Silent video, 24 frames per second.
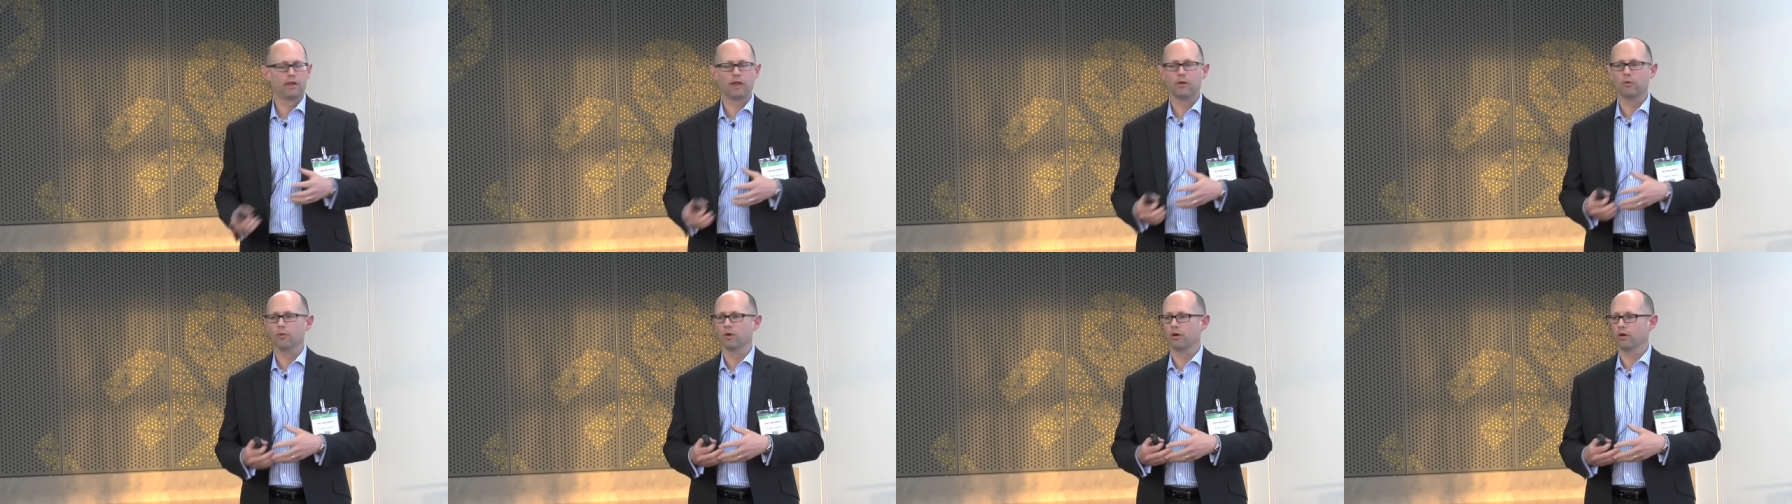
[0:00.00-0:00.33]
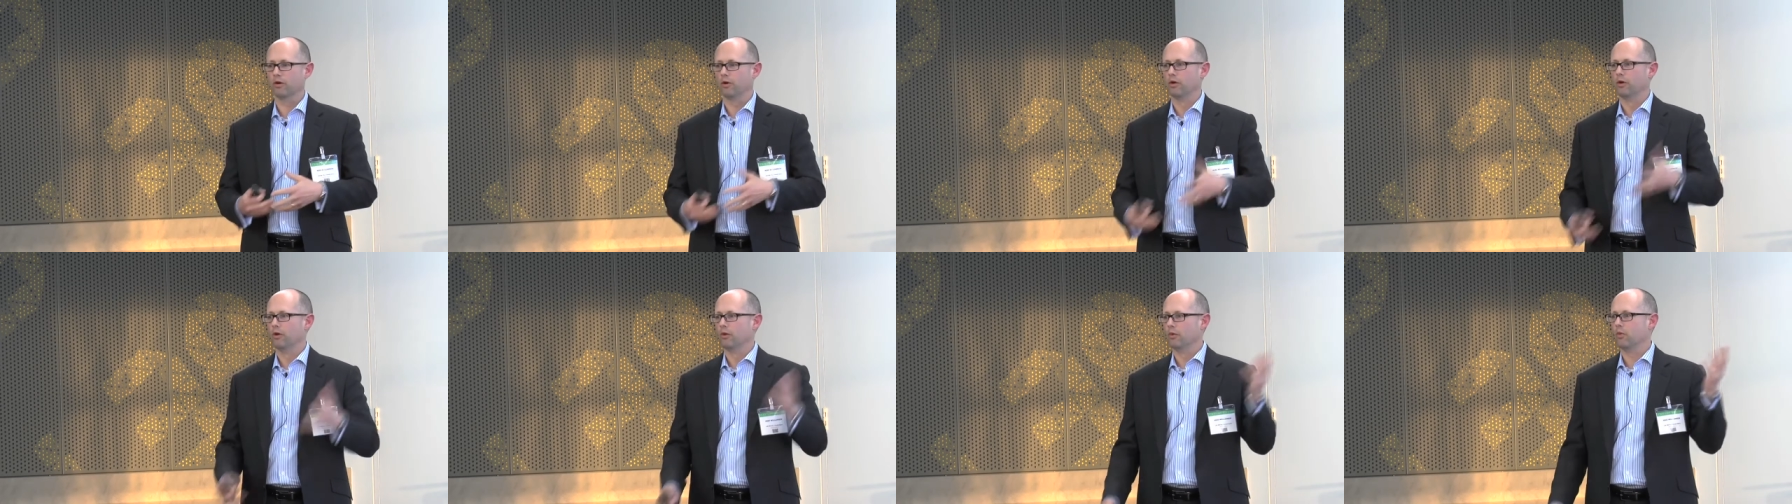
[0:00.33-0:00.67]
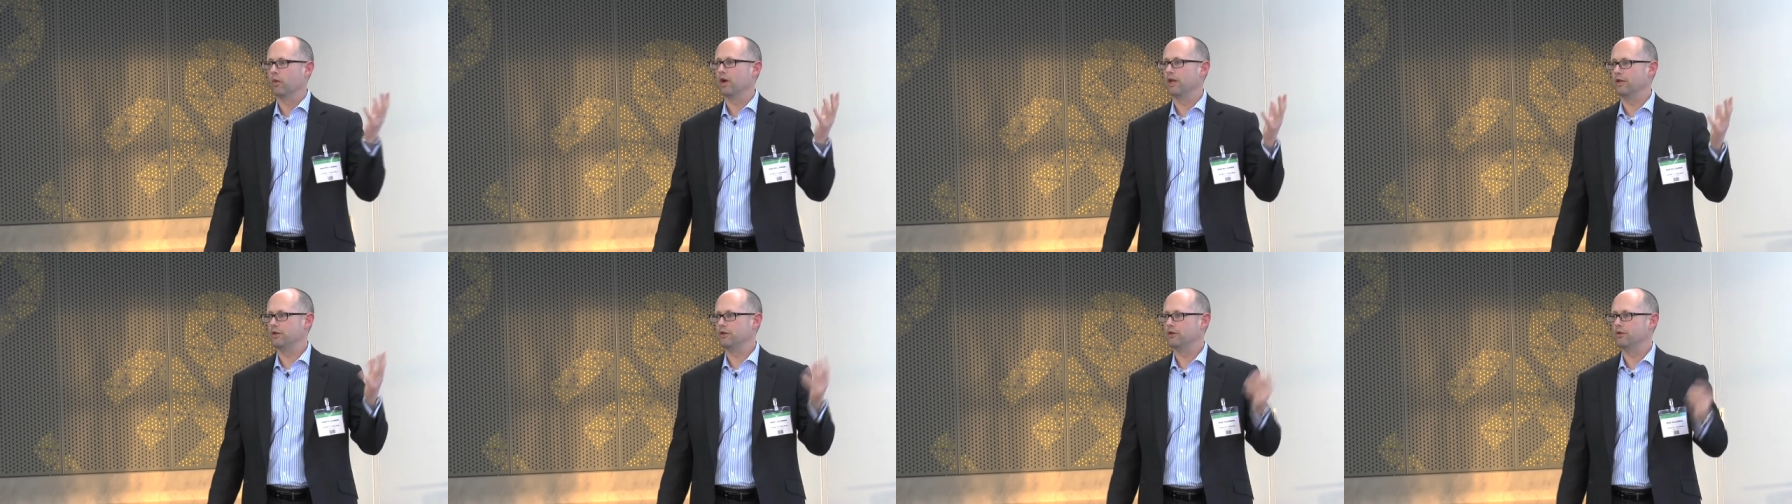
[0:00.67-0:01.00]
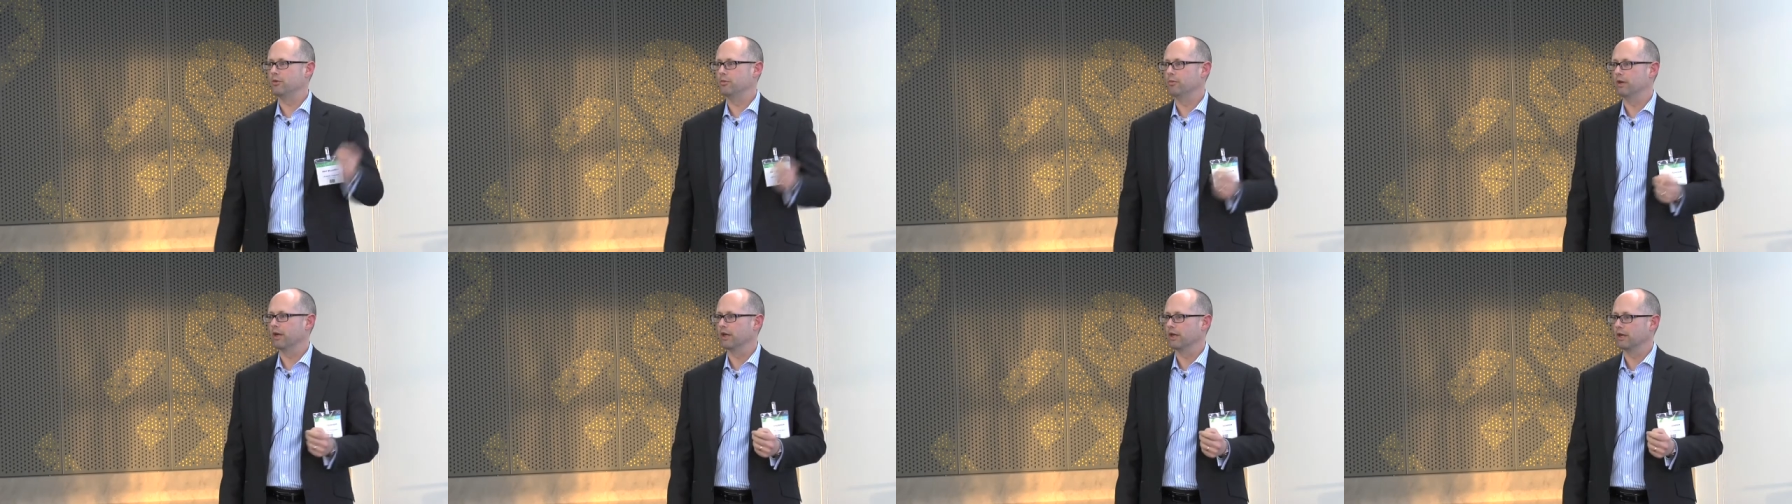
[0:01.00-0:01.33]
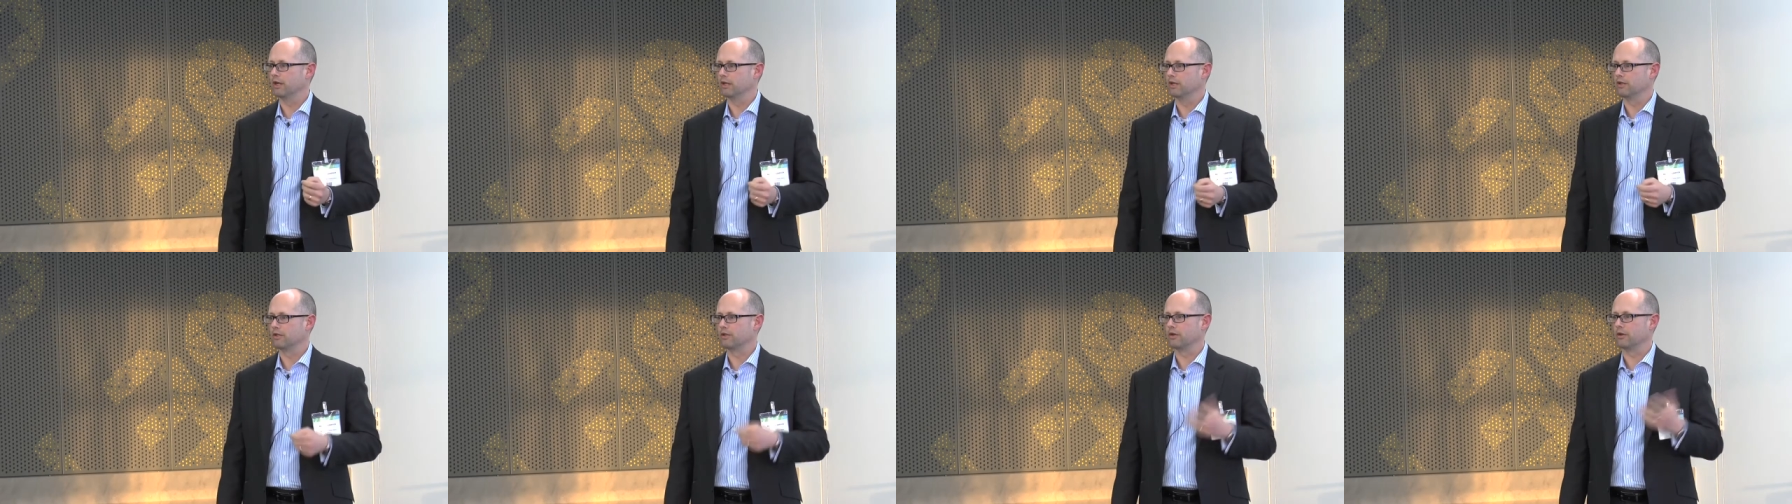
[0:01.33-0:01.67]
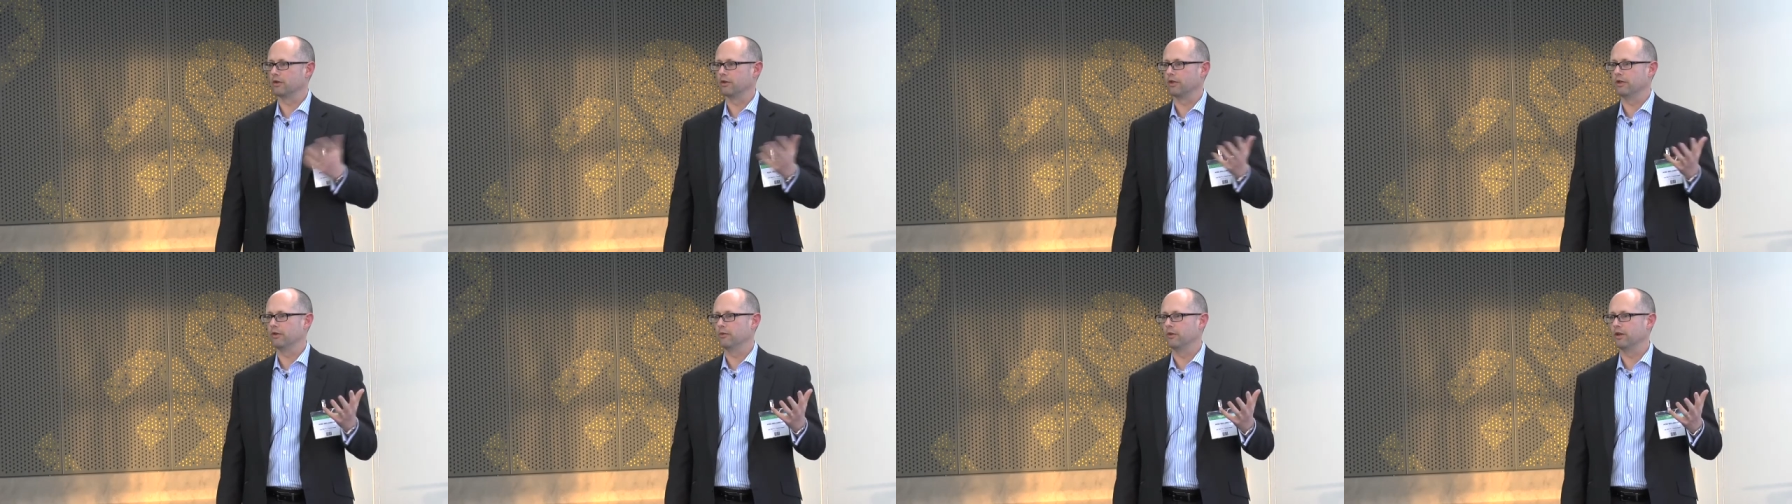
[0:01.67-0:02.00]
They were way too big,
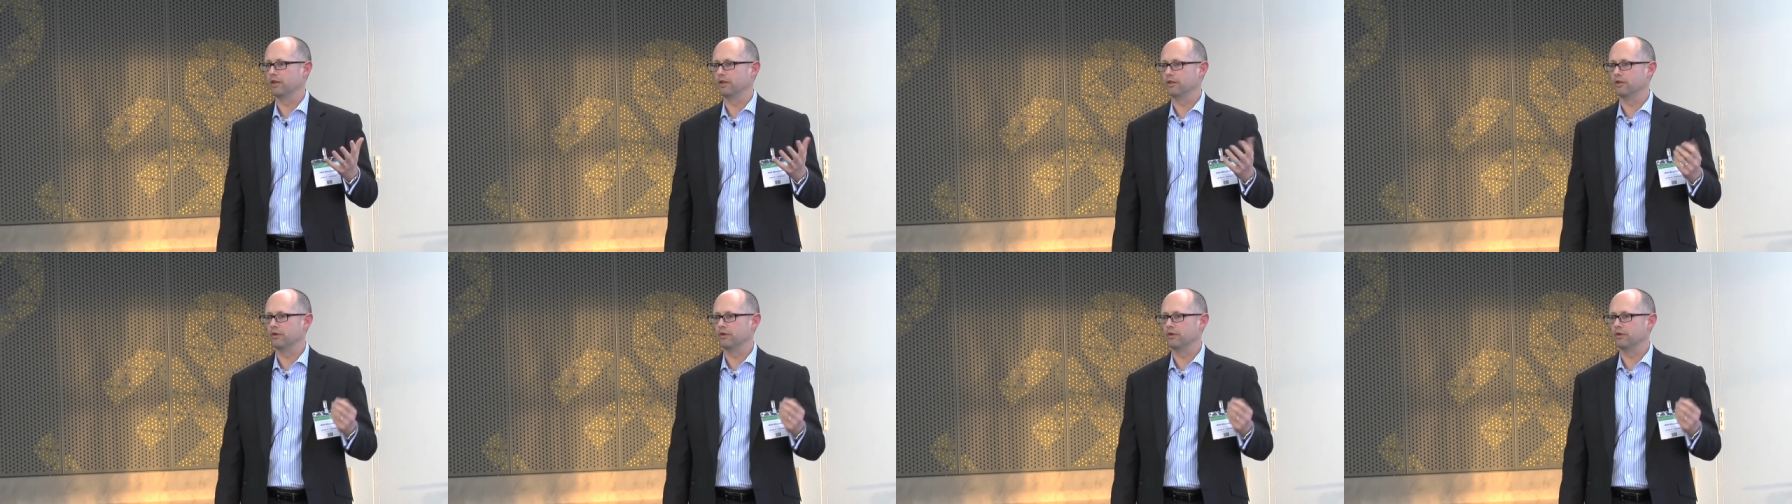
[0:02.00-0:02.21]
certainly way